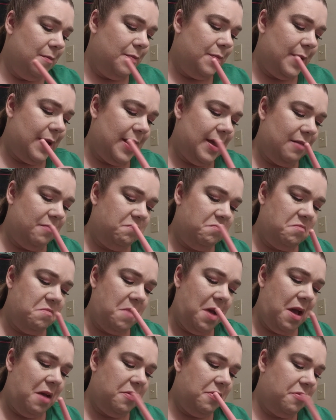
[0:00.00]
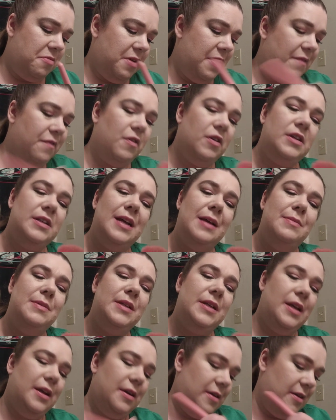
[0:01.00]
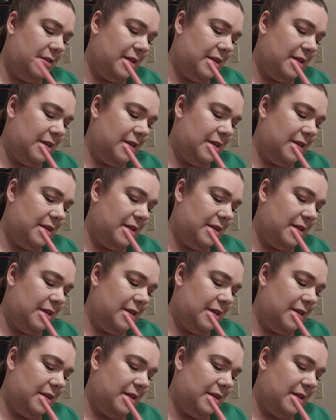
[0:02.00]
but about 3 or 4 times a year,